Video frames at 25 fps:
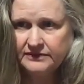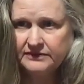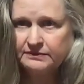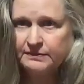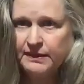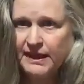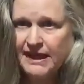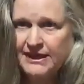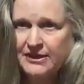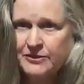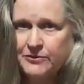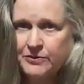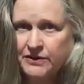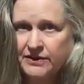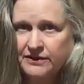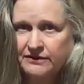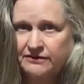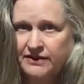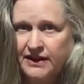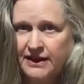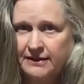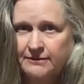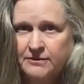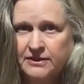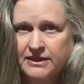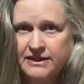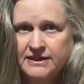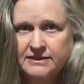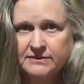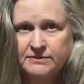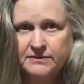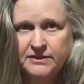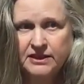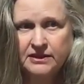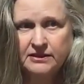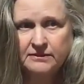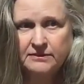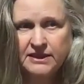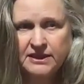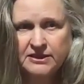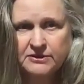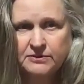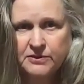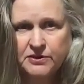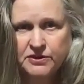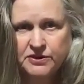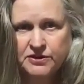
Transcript: patchwork fabrics, you know, much more